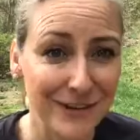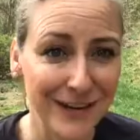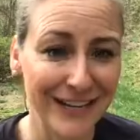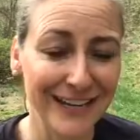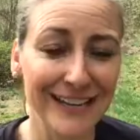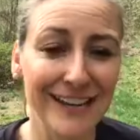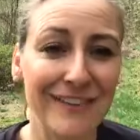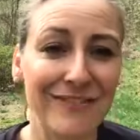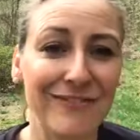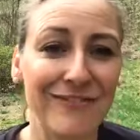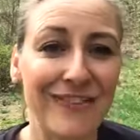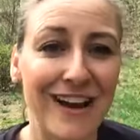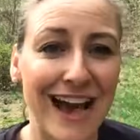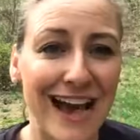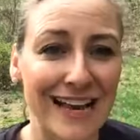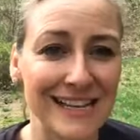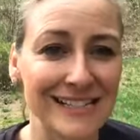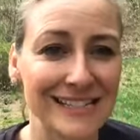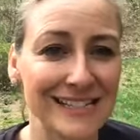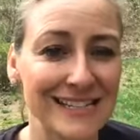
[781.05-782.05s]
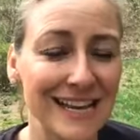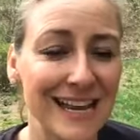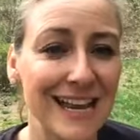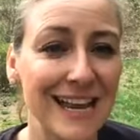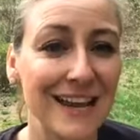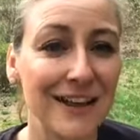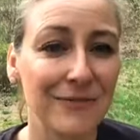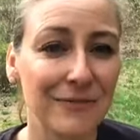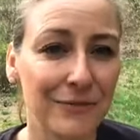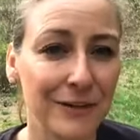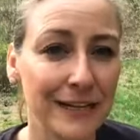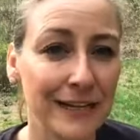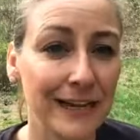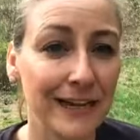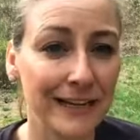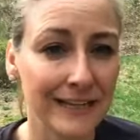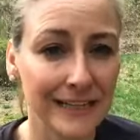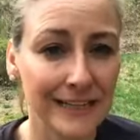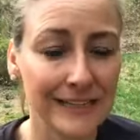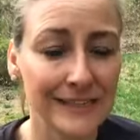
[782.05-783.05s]
right? A fast, free,
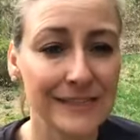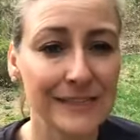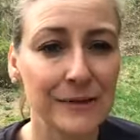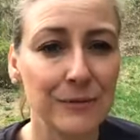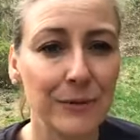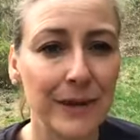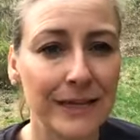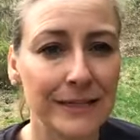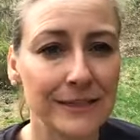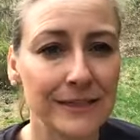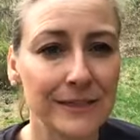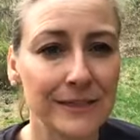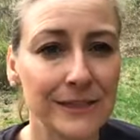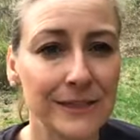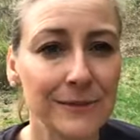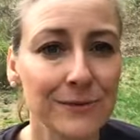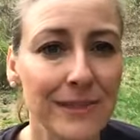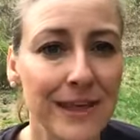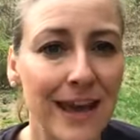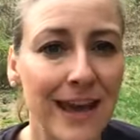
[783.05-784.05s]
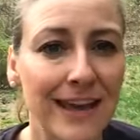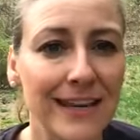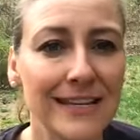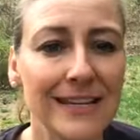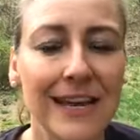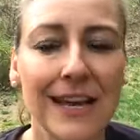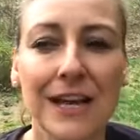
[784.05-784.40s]
and easy way to do that.